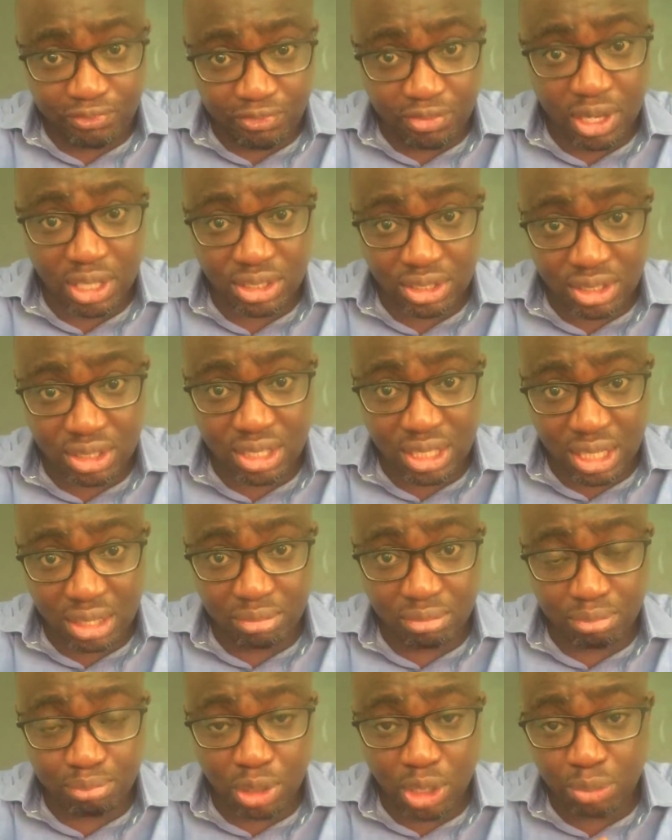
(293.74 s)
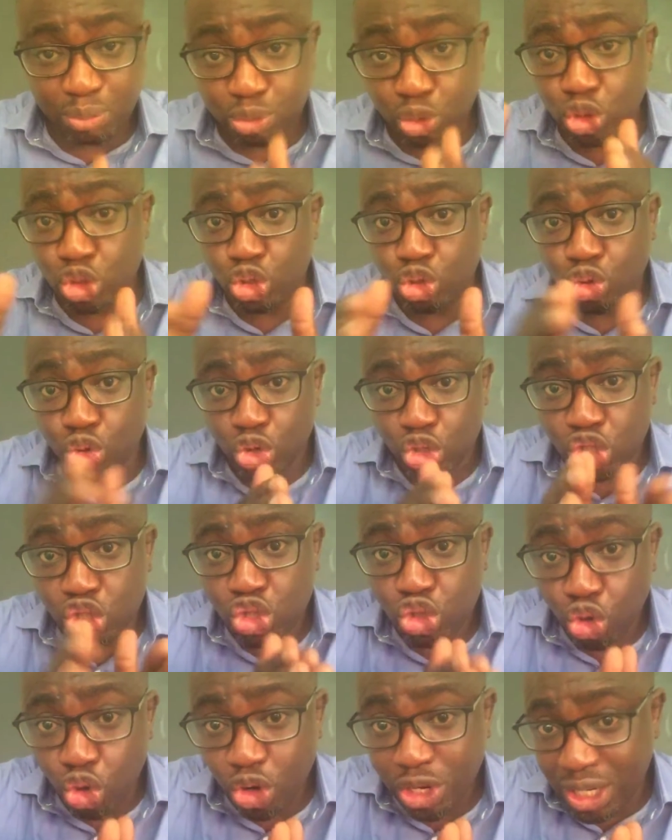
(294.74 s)
first name, put your
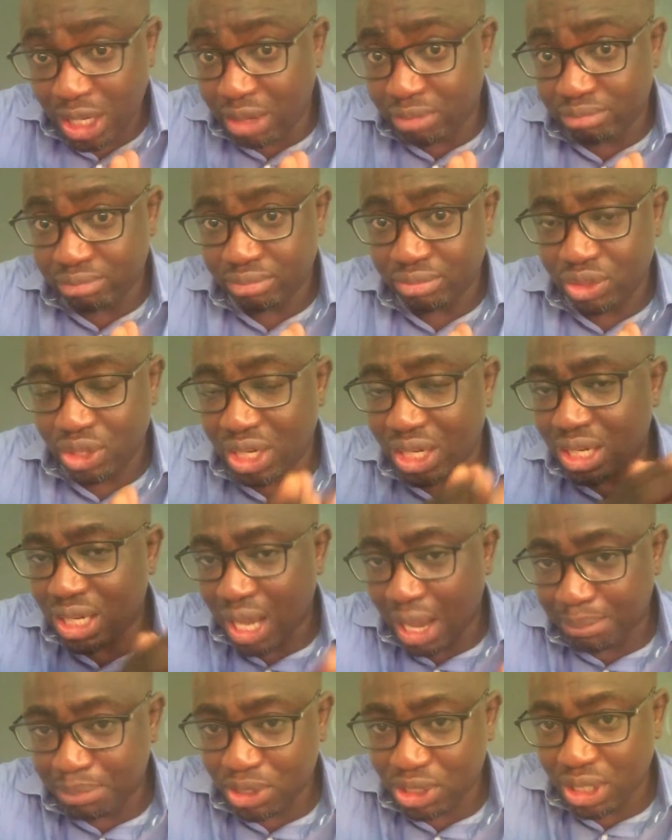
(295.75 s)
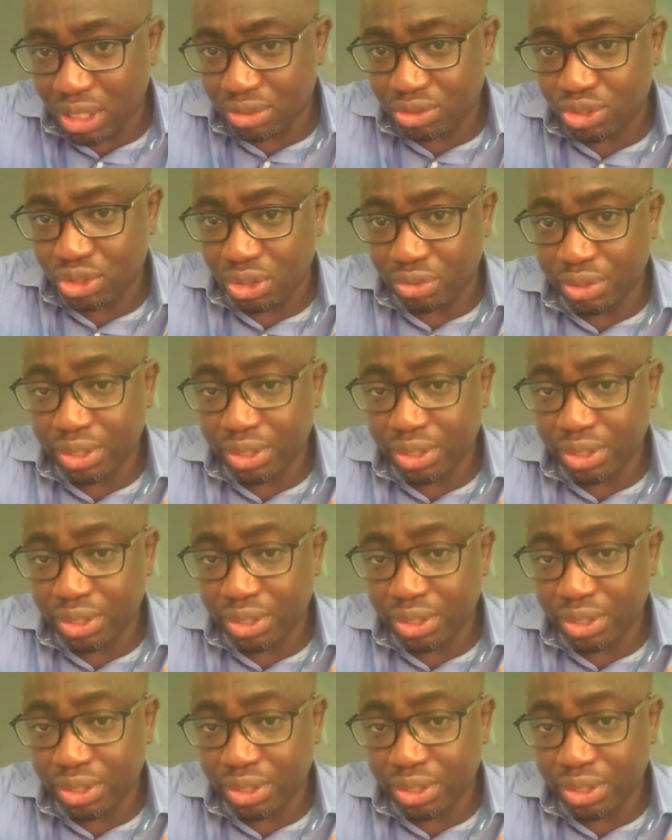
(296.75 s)
surname in capital,